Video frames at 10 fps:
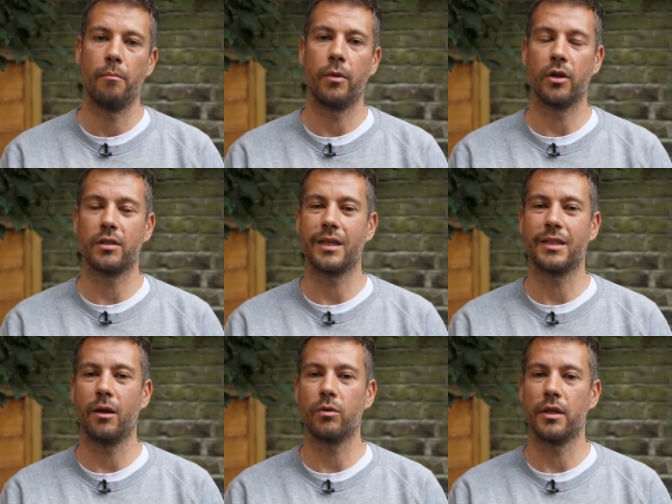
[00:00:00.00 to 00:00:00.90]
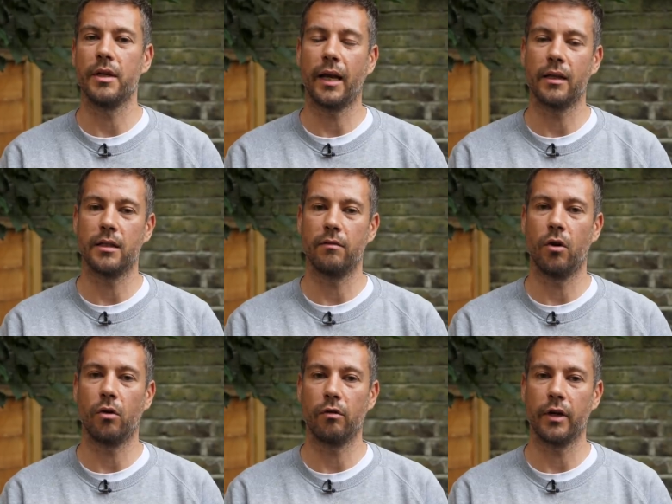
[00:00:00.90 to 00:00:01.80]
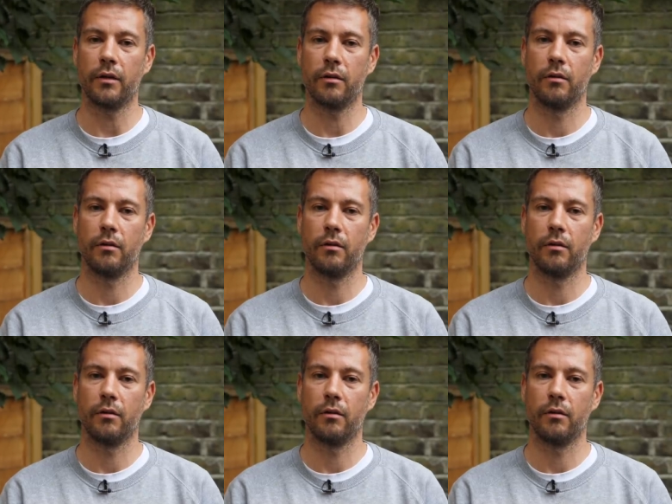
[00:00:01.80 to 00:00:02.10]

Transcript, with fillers: because they said it was a negative long read.